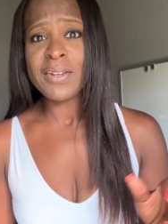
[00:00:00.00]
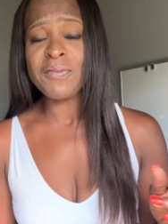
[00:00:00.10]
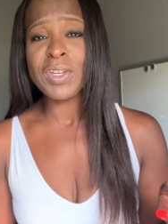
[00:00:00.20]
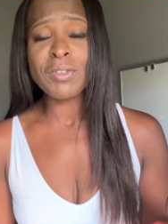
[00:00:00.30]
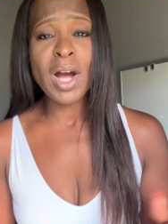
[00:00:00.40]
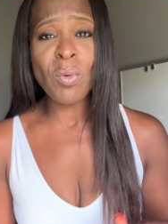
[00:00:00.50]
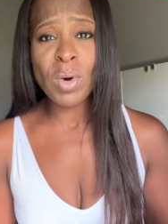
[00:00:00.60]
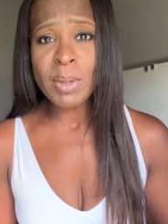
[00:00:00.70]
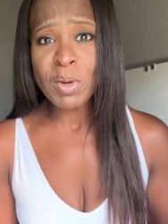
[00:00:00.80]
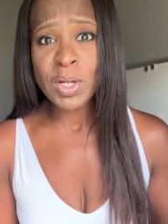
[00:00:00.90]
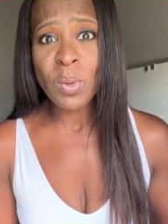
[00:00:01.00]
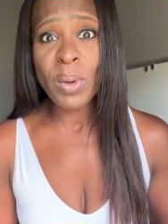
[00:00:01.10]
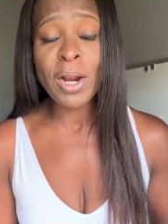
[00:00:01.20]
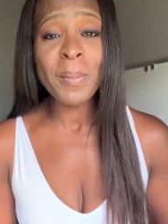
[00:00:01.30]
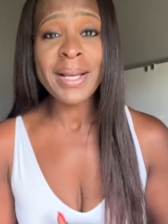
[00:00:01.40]
to figure out what I'm gonna
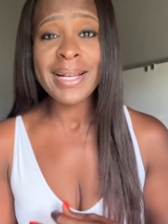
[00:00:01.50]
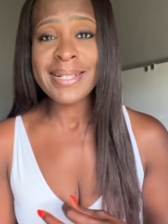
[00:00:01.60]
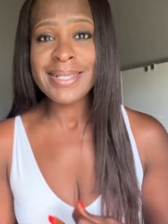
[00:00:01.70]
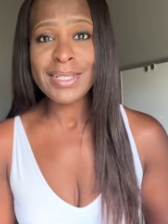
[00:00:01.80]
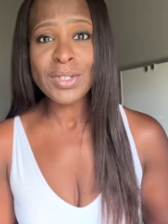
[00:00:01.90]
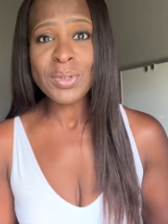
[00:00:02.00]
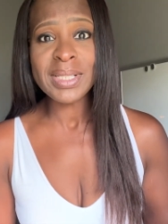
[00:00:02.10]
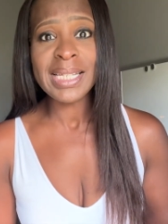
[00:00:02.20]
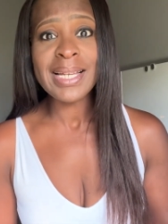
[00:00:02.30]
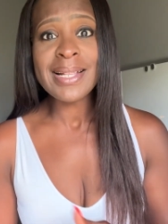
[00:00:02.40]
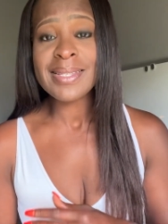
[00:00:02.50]
wear because literally